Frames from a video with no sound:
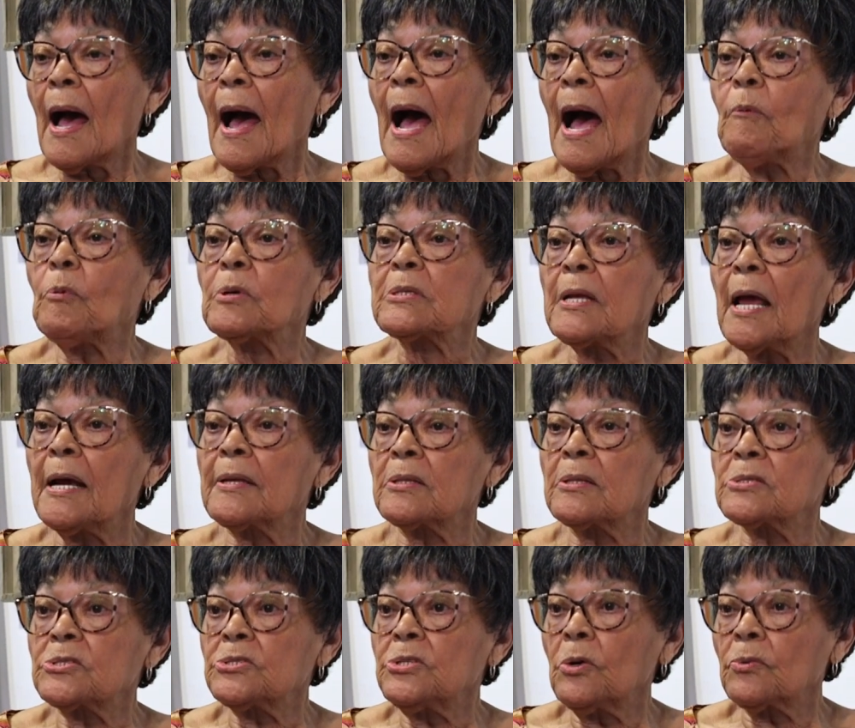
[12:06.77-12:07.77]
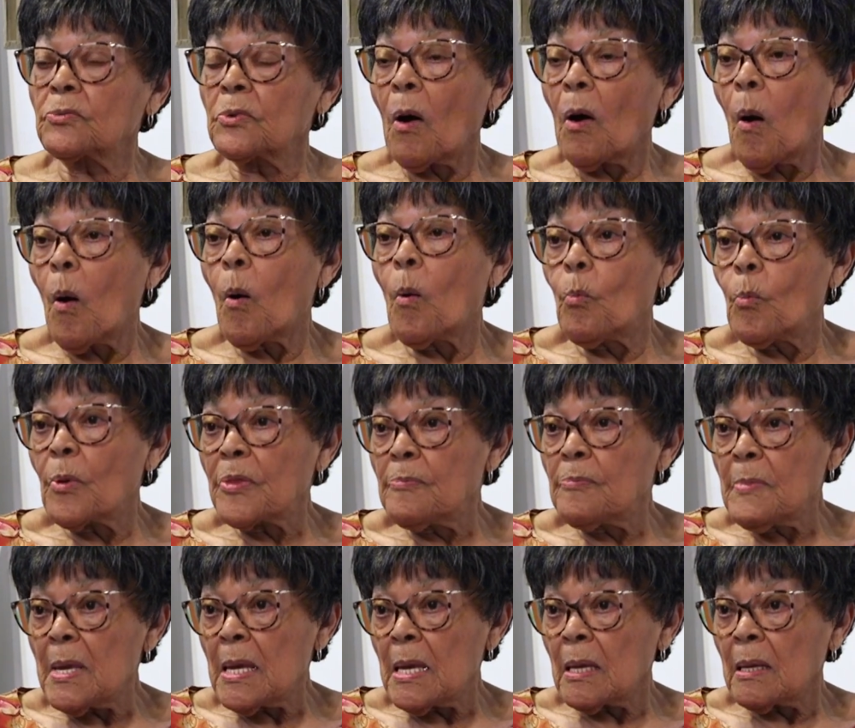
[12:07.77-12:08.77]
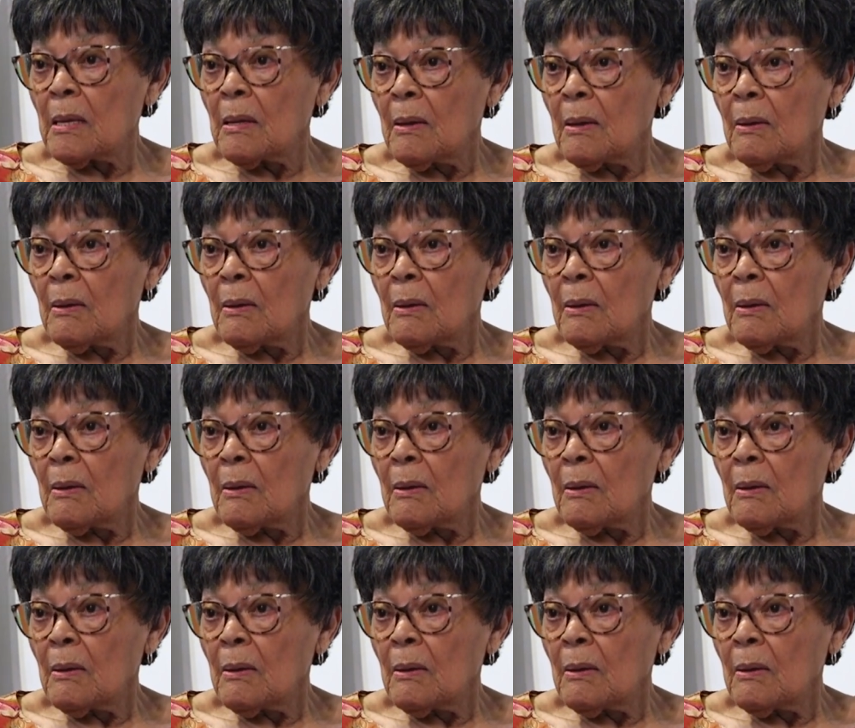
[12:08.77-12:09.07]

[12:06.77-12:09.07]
I would take the children home with me,